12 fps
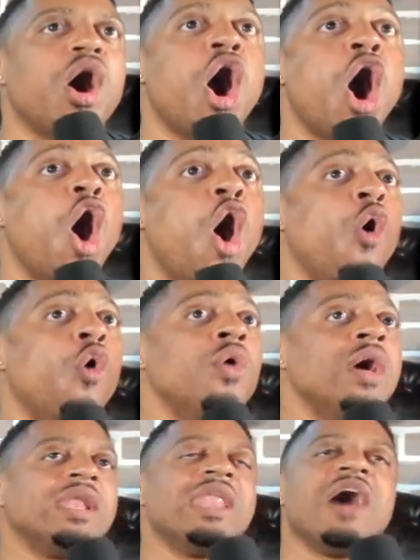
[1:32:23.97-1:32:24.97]
Oh,
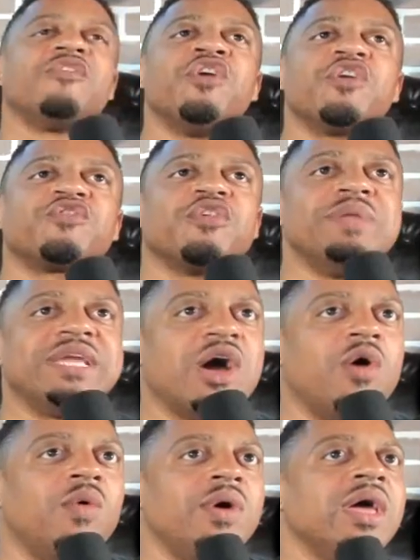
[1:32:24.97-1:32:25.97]
left hook from
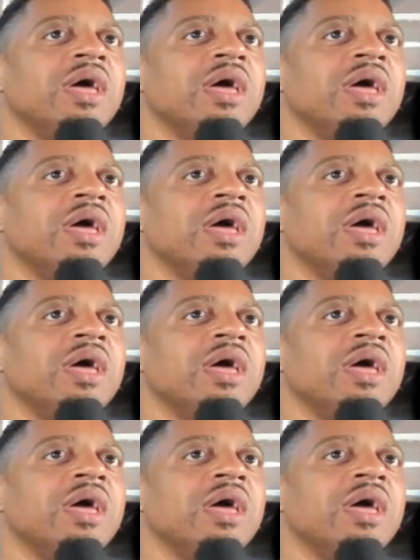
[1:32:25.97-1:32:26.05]
Nino.